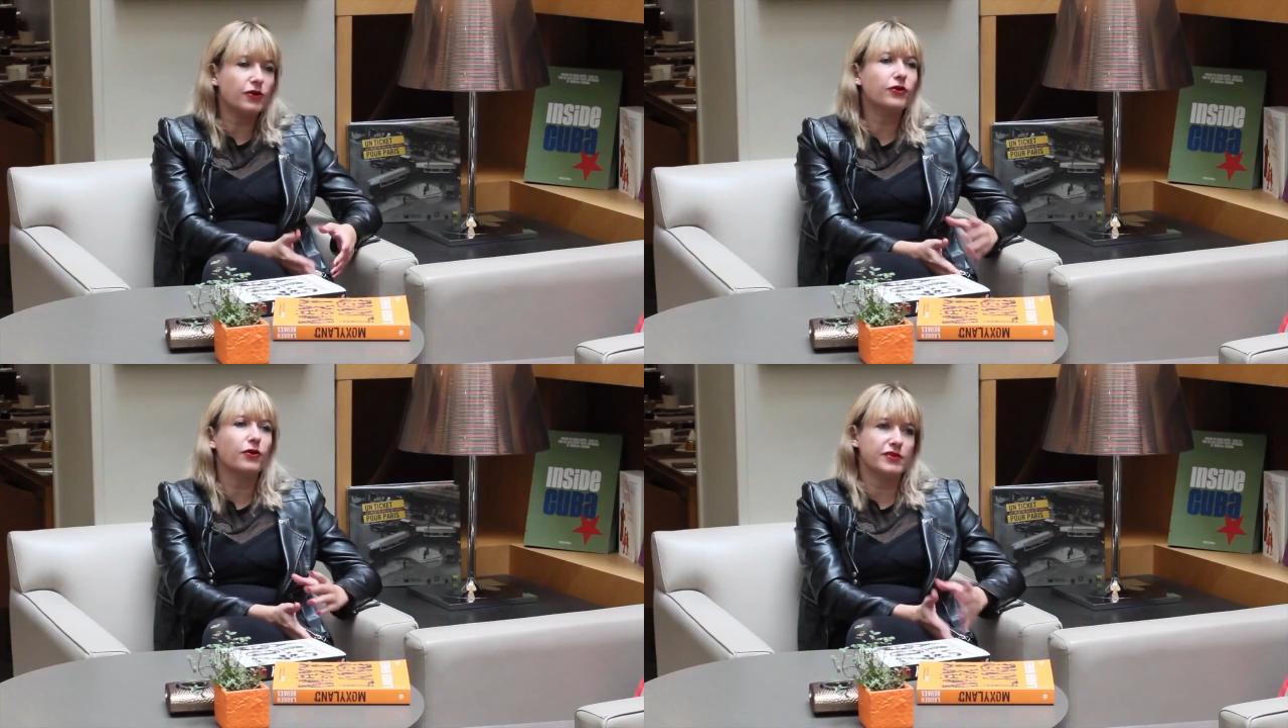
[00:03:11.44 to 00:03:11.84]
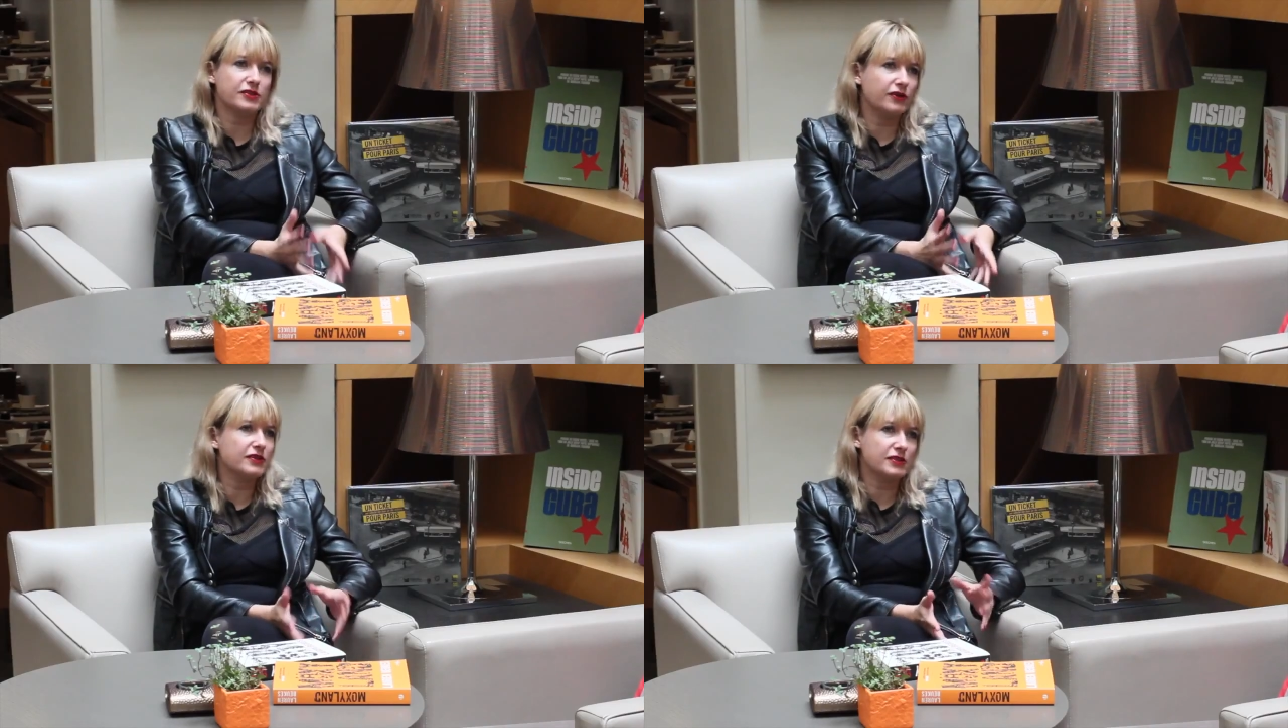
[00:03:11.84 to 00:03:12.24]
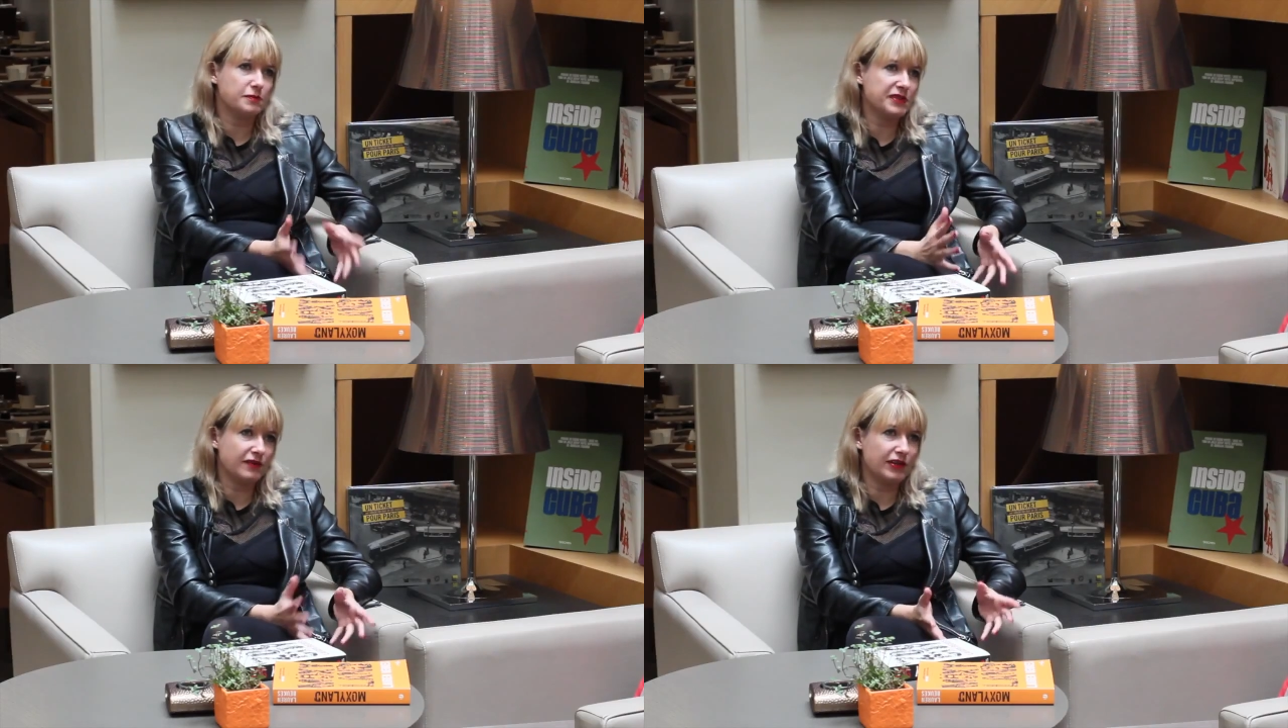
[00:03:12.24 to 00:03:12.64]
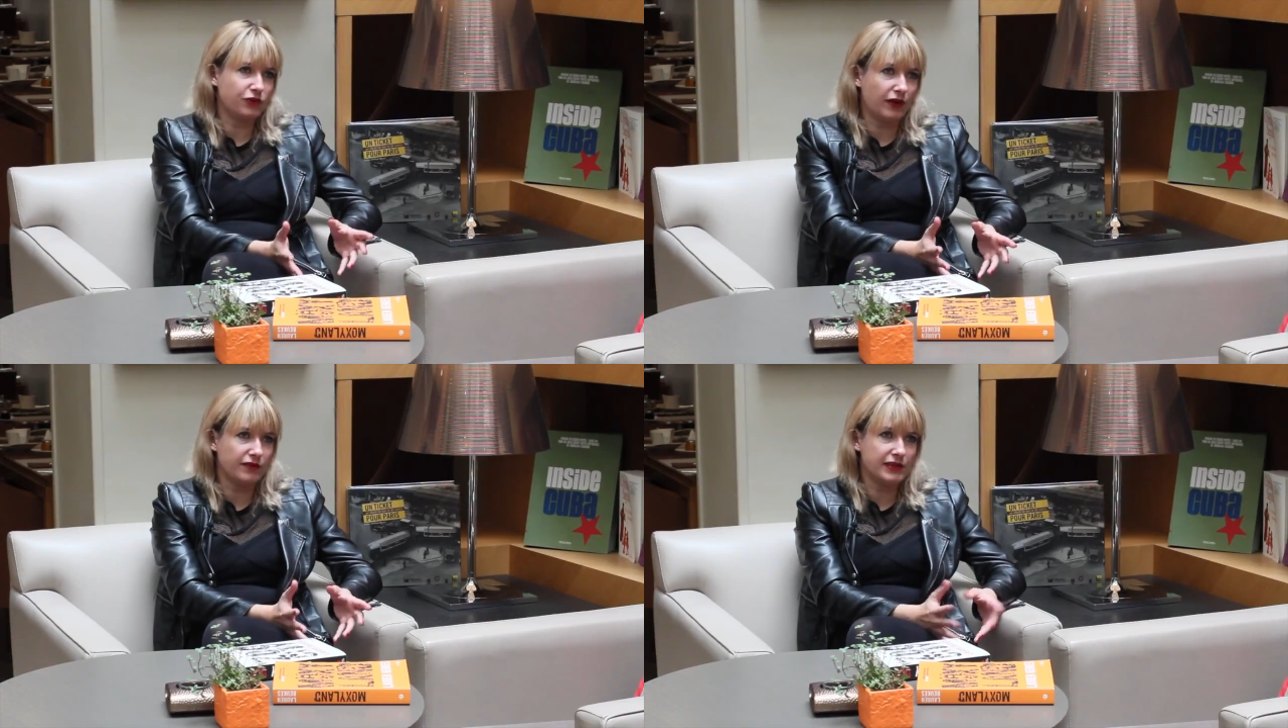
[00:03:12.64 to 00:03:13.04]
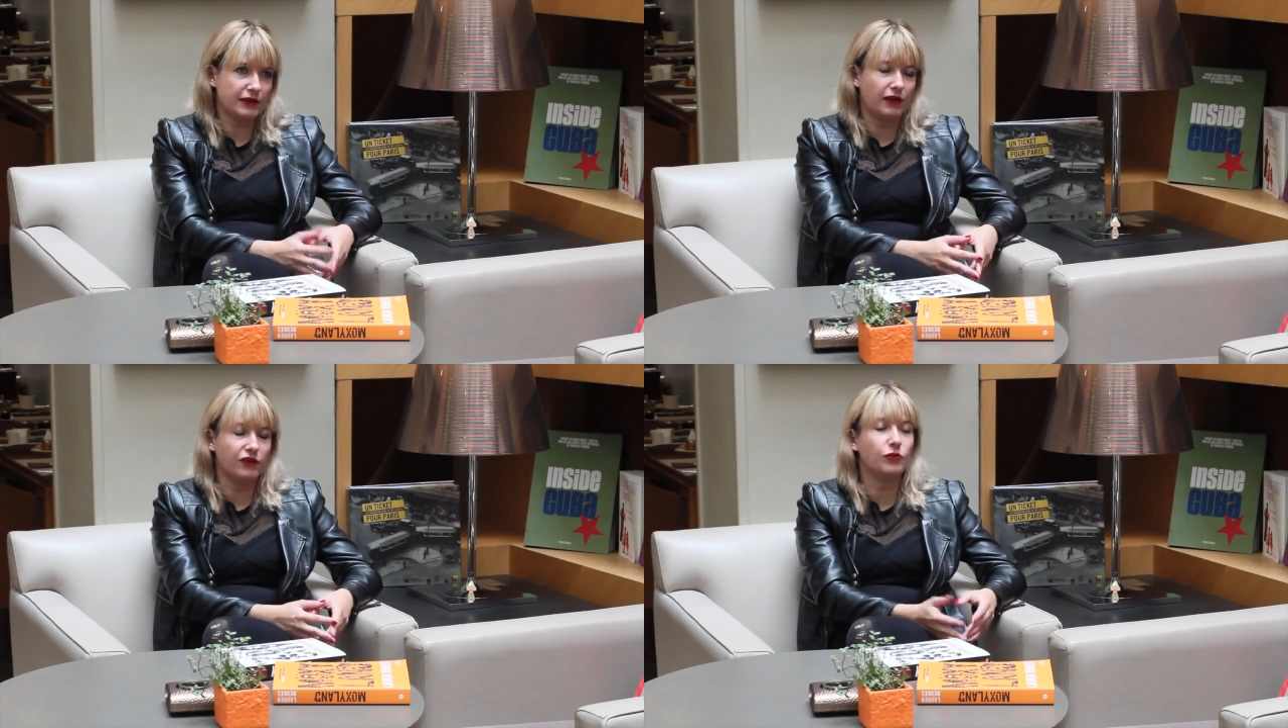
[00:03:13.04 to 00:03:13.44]
I don't know if it's going to specifically drive the
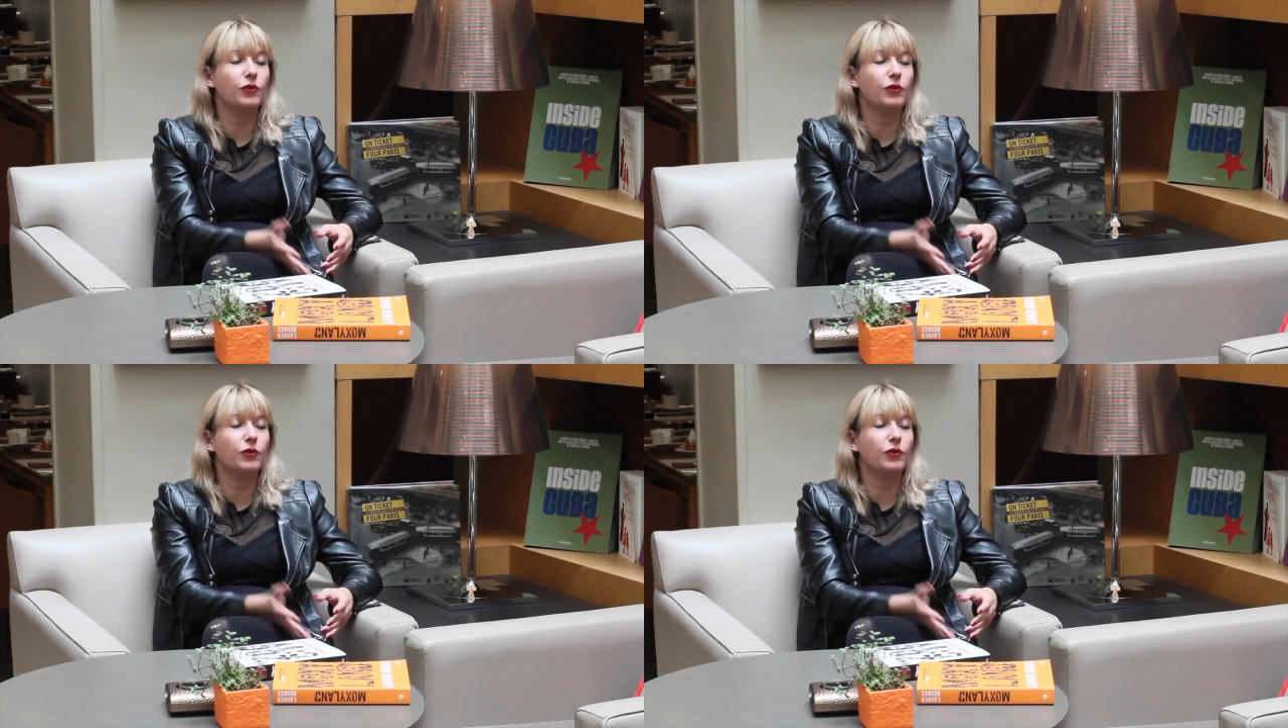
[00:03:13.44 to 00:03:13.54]
technology.